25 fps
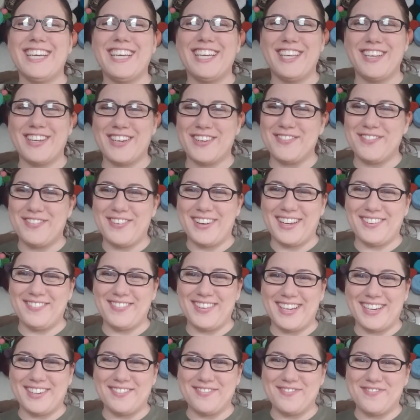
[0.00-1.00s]
You can find
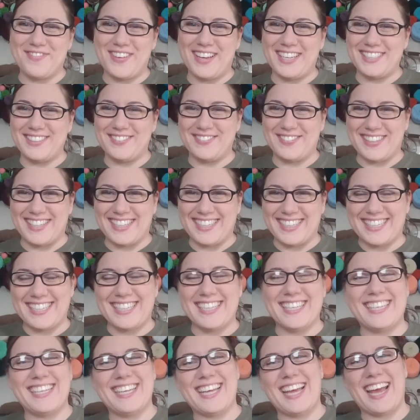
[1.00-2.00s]
me on Facebook
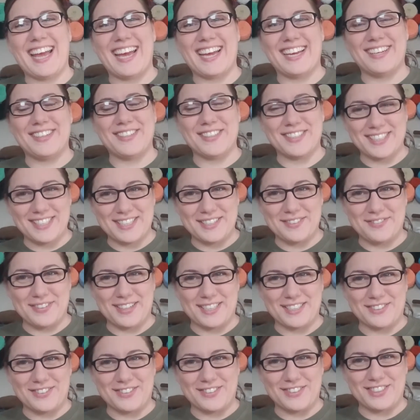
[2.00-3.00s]
at Hooked in a
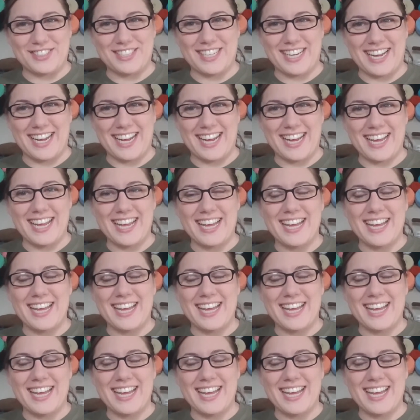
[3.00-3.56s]
Flash Crochet,